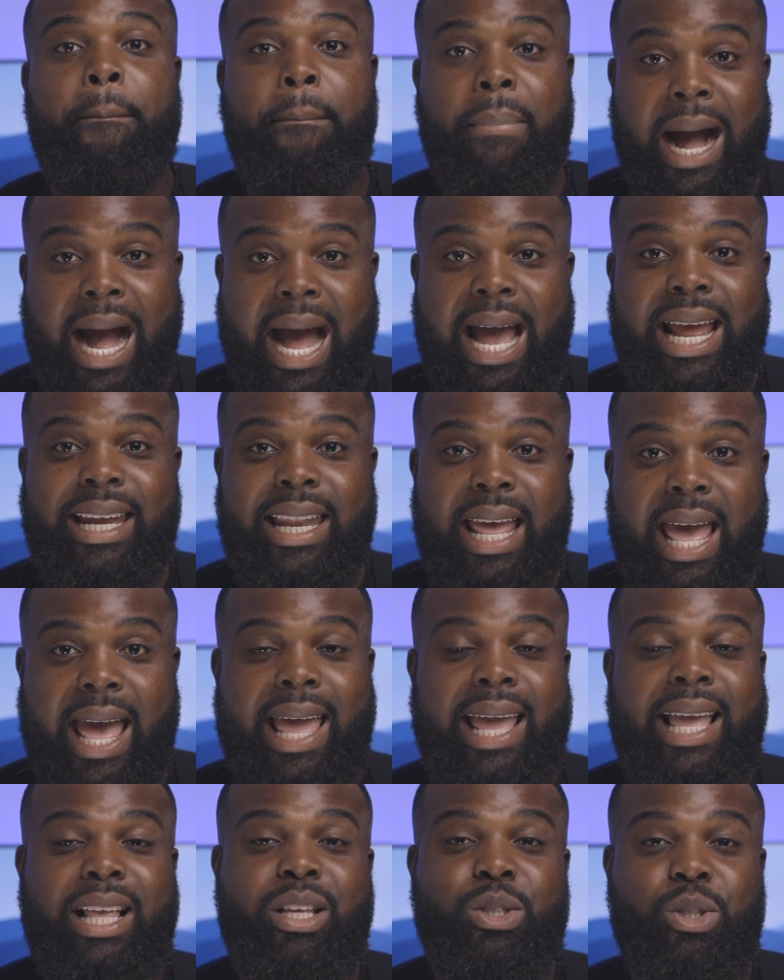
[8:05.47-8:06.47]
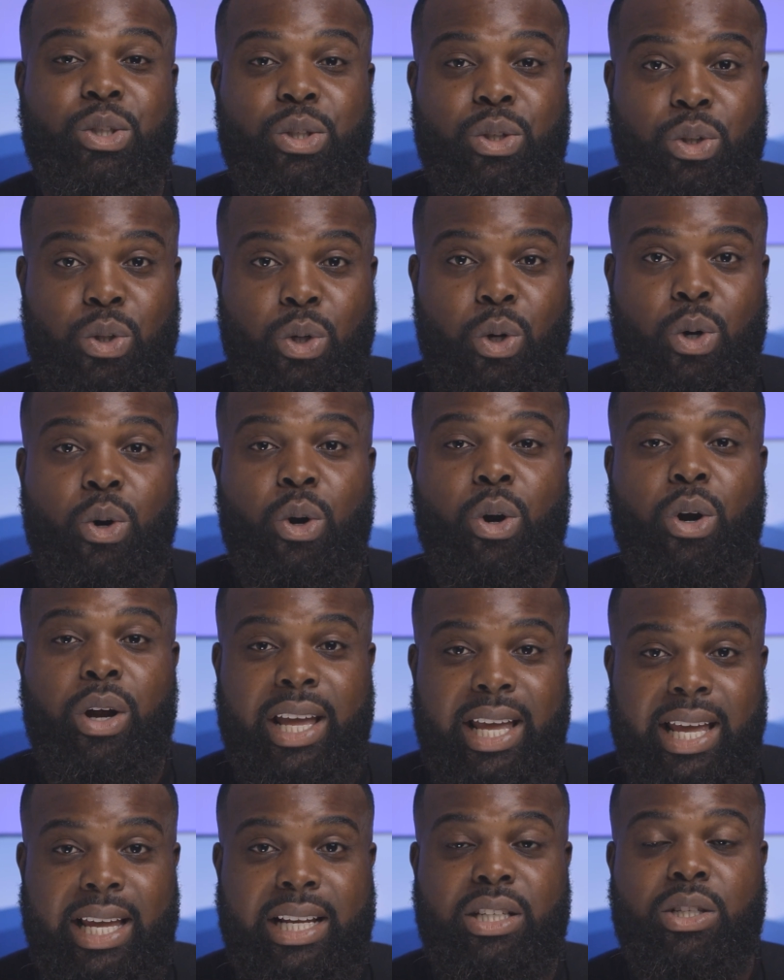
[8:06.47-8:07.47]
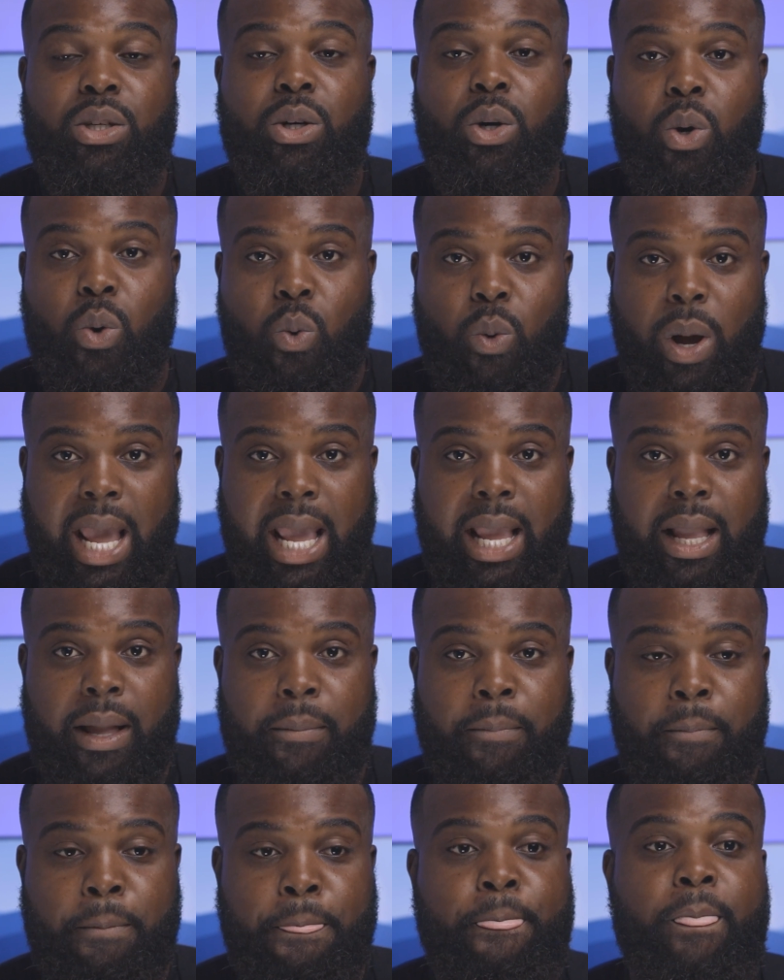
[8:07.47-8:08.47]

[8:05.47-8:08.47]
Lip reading: buy that and store it away,